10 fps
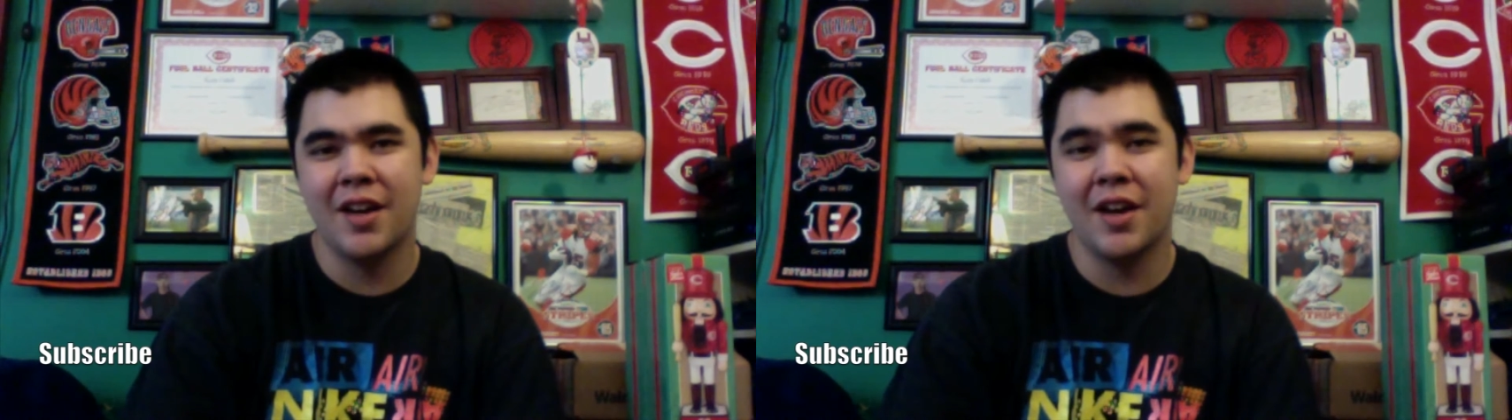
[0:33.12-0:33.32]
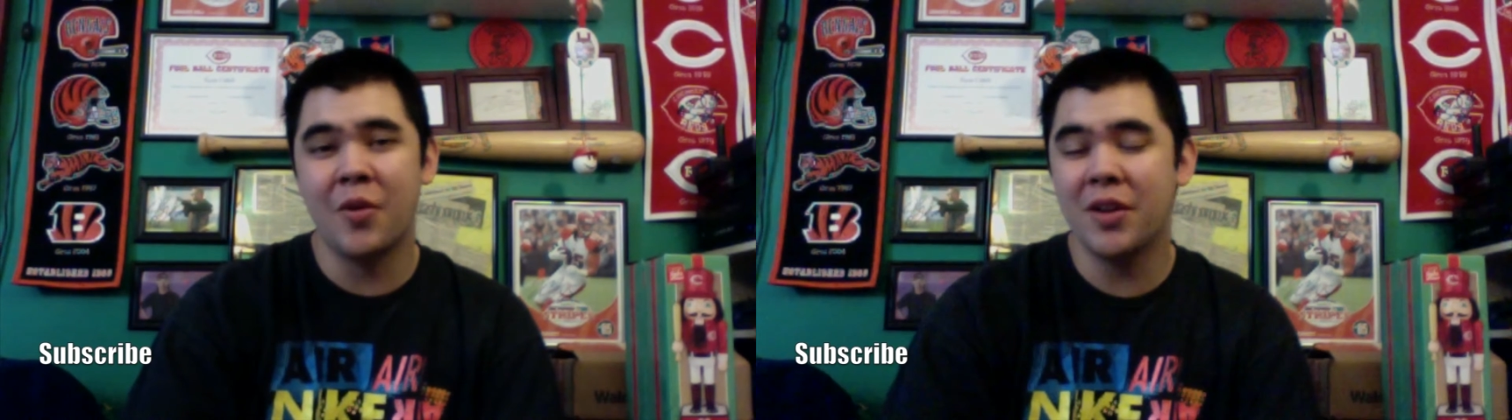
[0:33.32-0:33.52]

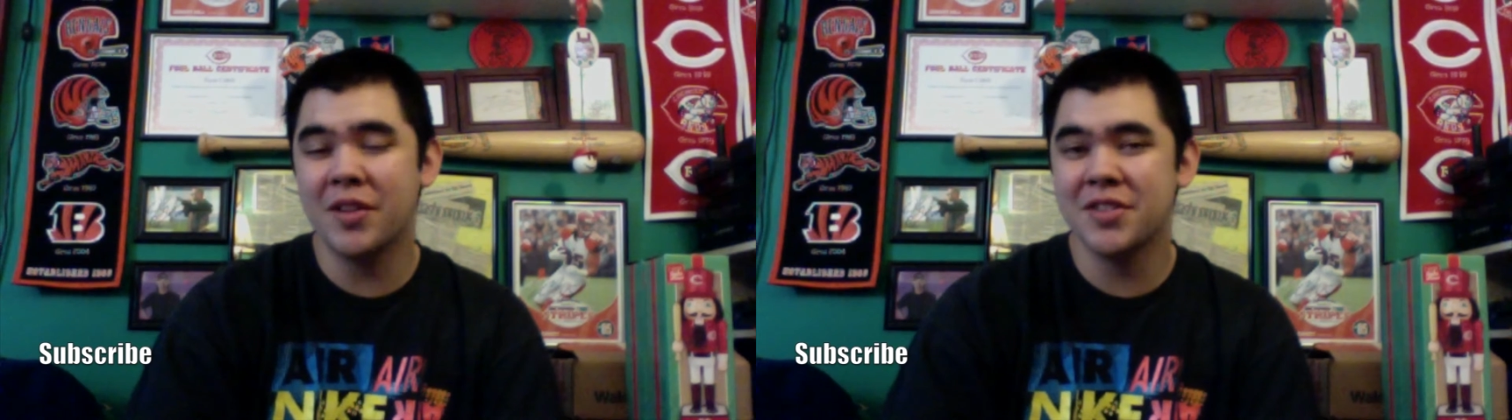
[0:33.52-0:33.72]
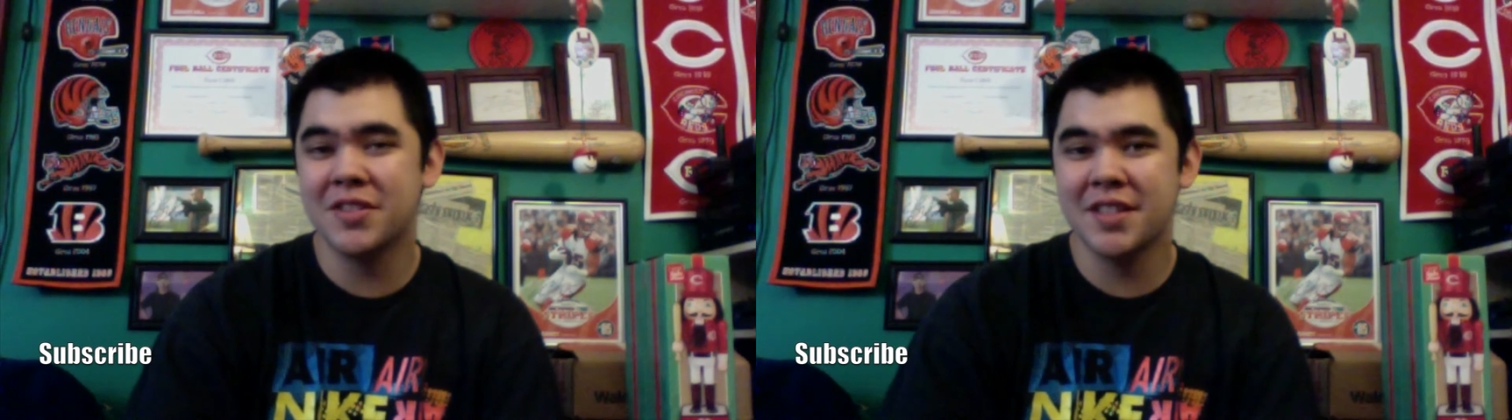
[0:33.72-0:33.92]
One of
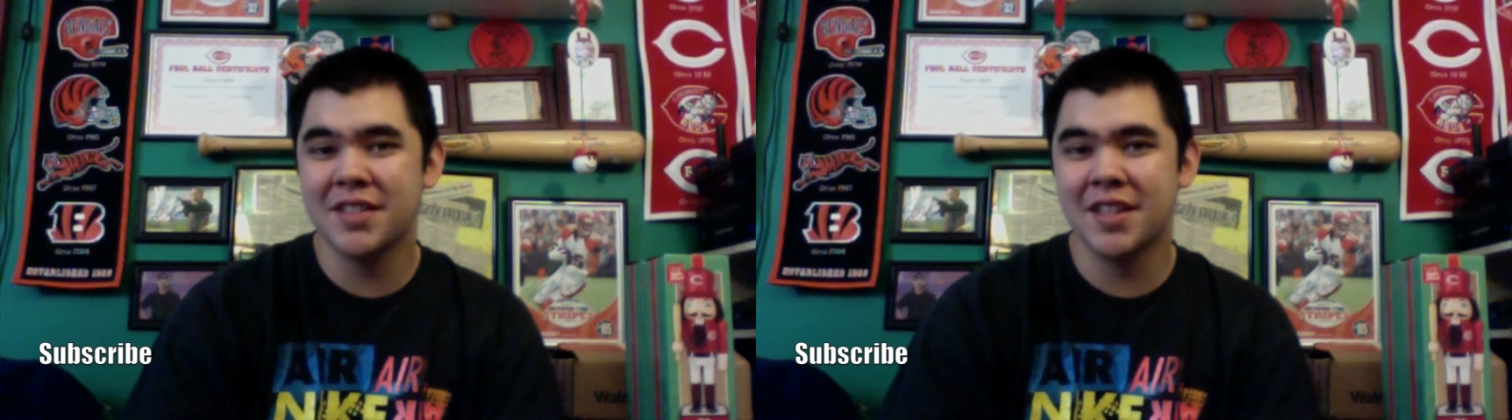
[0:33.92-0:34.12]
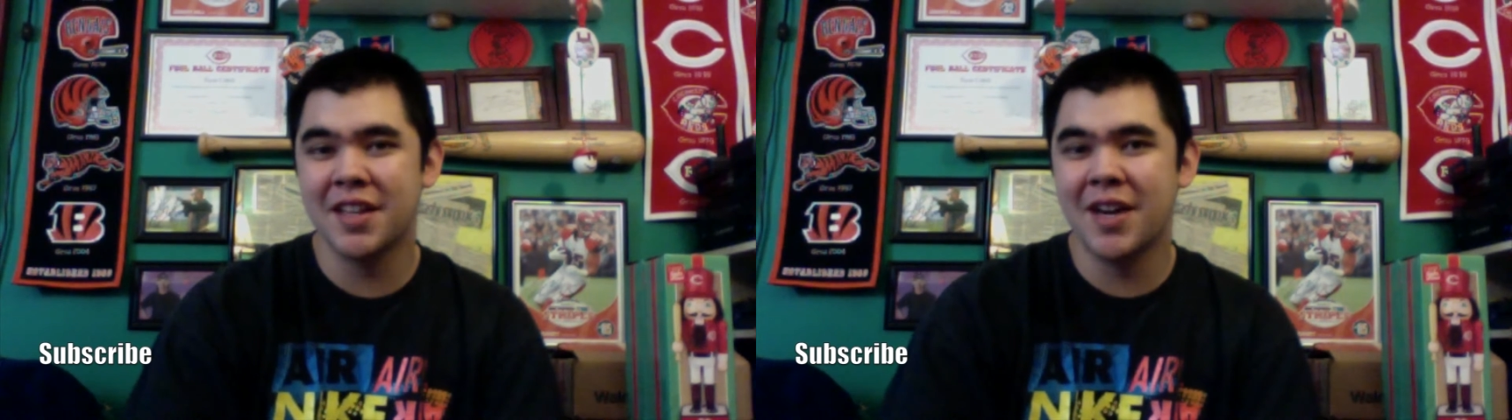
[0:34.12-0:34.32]
those things
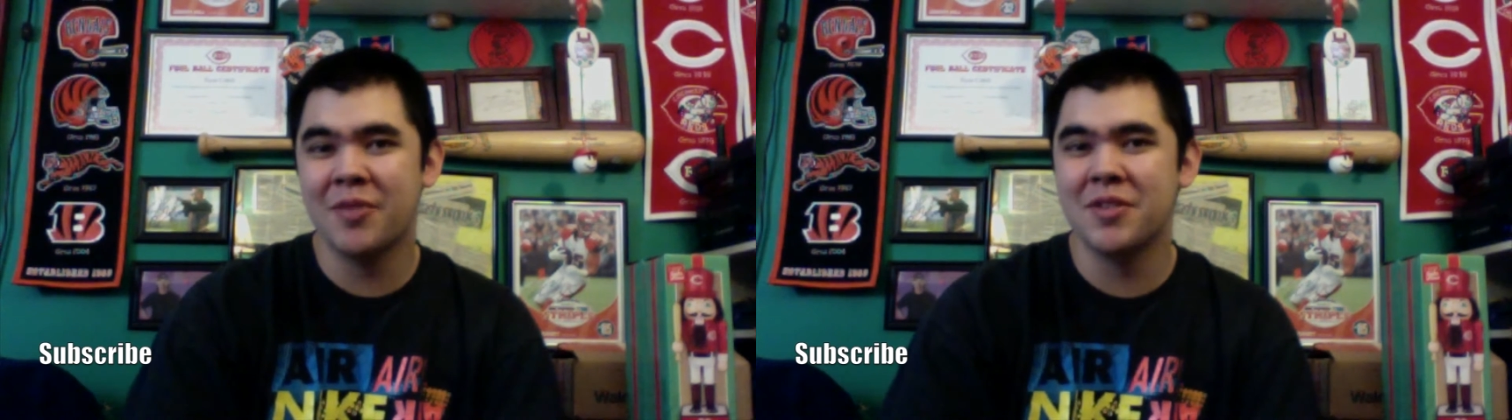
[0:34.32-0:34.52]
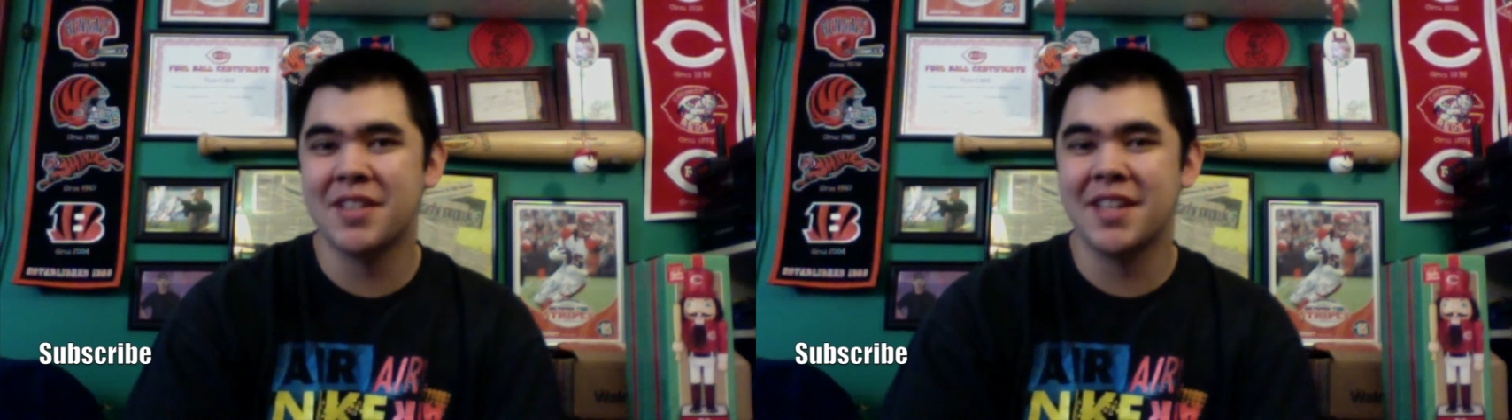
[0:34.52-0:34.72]
I
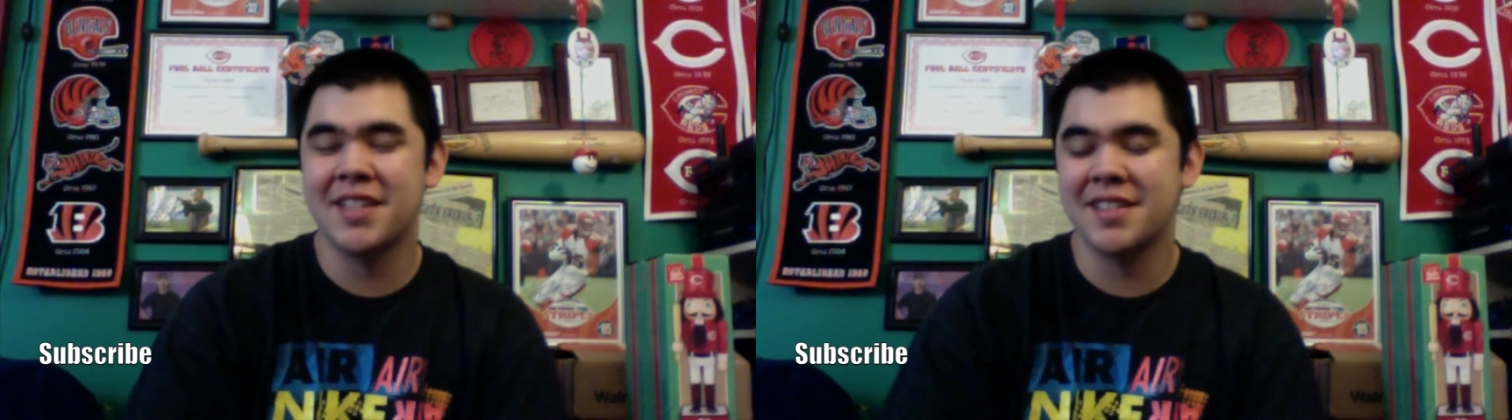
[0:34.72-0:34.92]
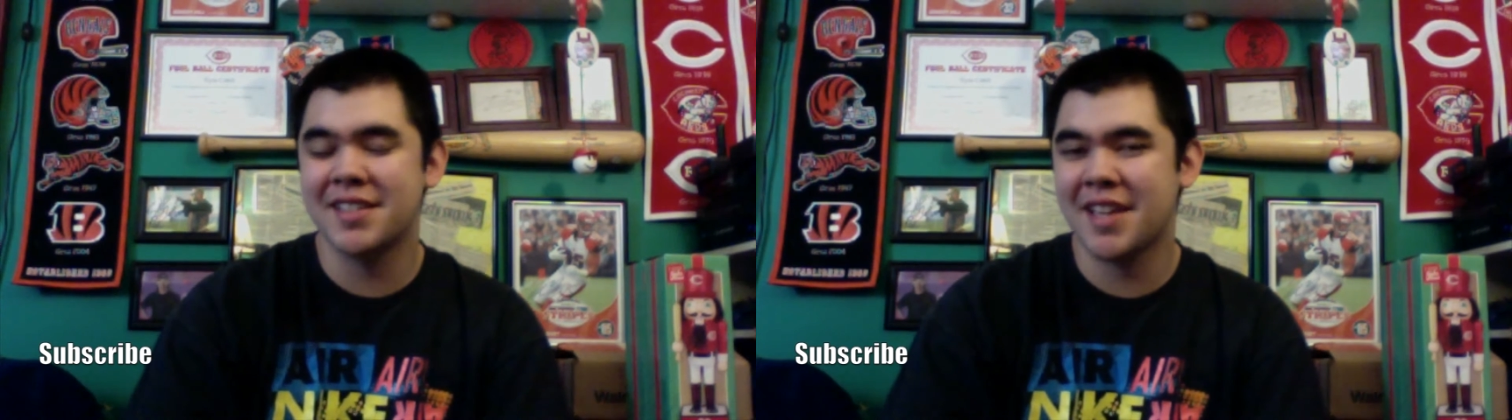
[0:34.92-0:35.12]
got was a
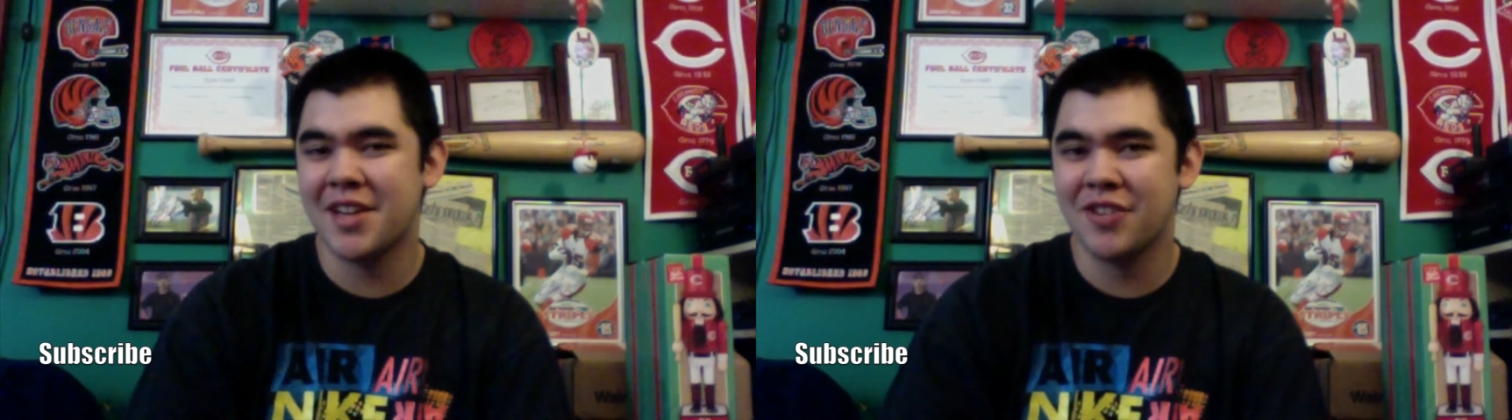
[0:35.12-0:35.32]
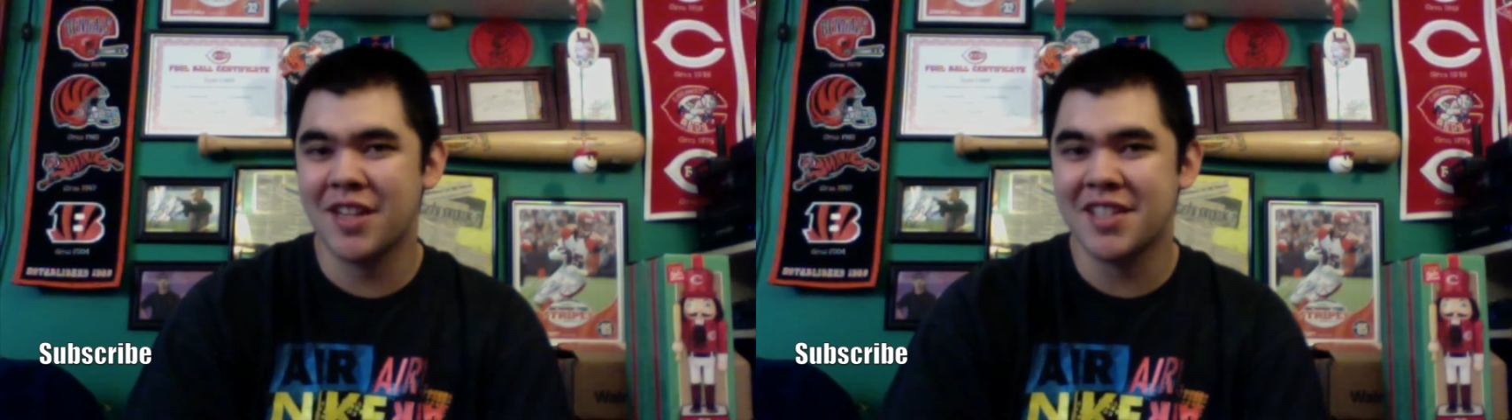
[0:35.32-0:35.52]
Cincinnati
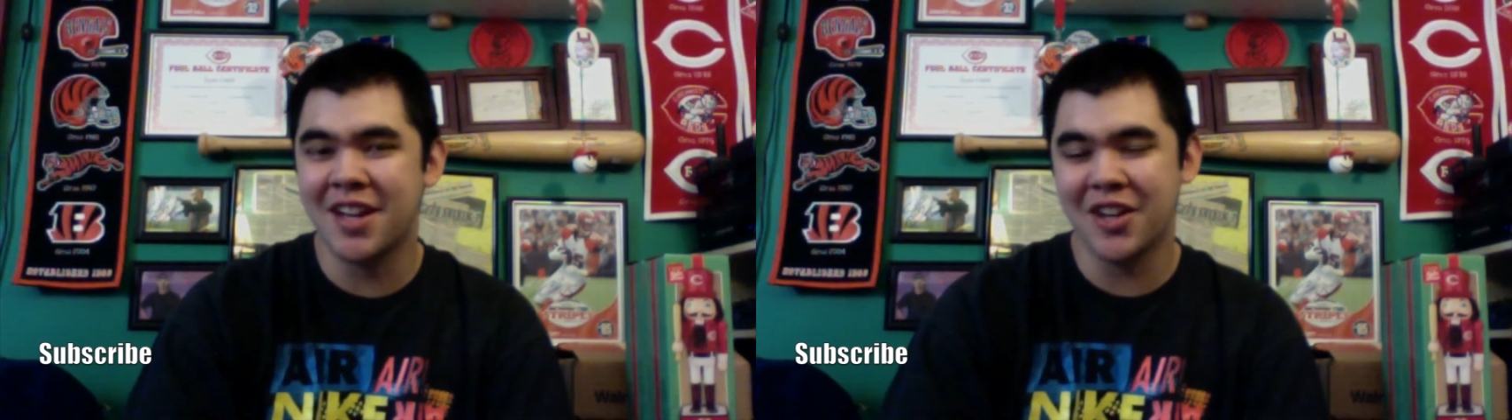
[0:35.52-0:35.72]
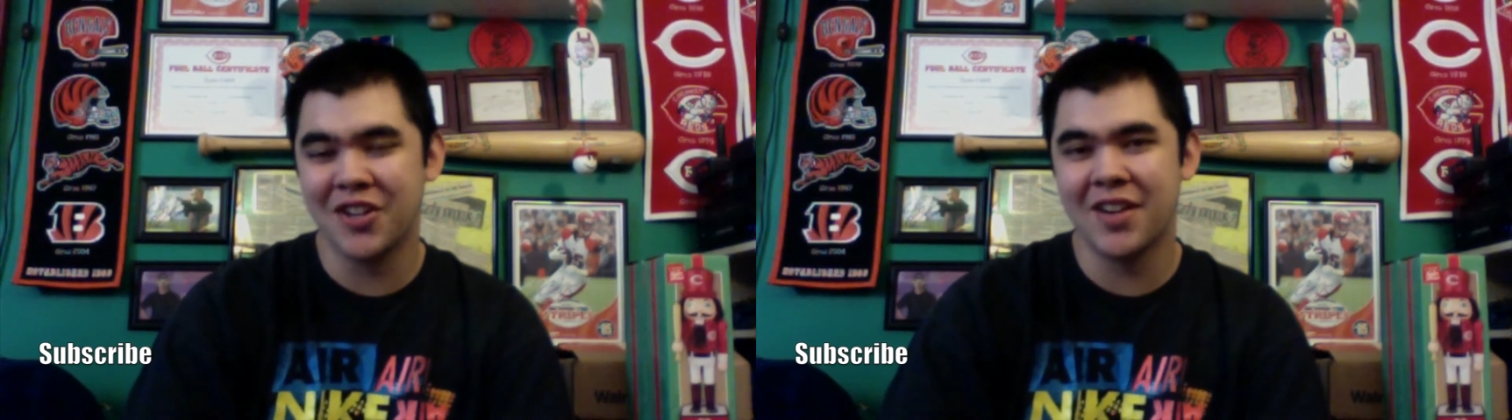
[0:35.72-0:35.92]
Reds
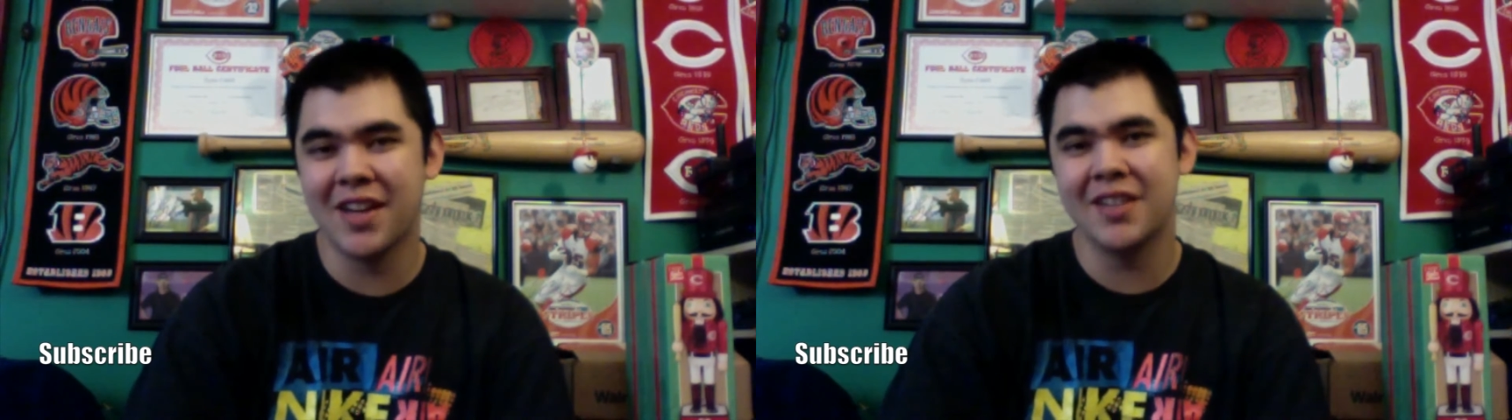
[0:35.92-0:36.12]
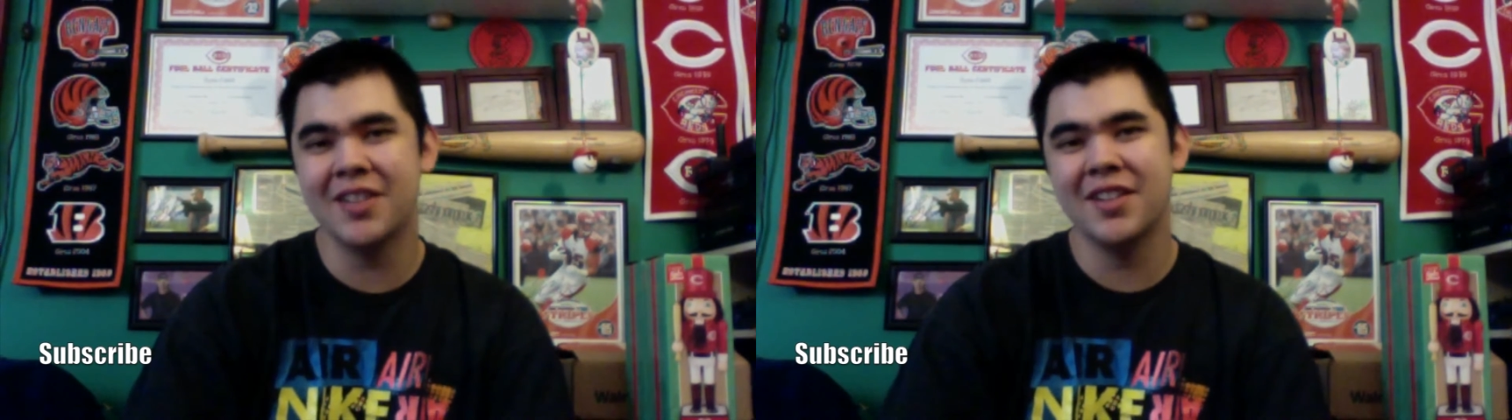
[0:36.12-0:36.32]

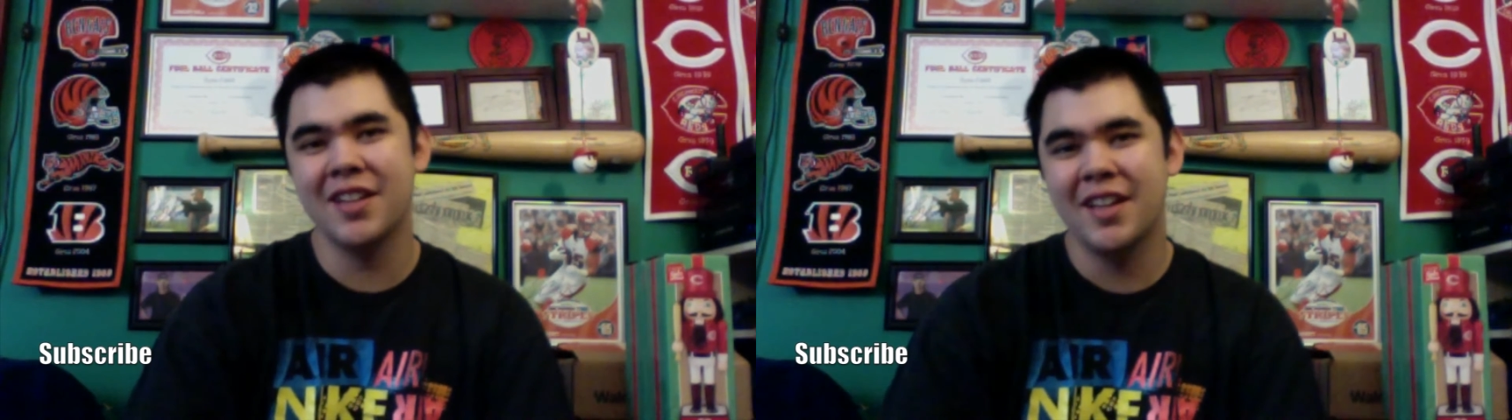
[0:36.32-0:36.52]
Nutcracker.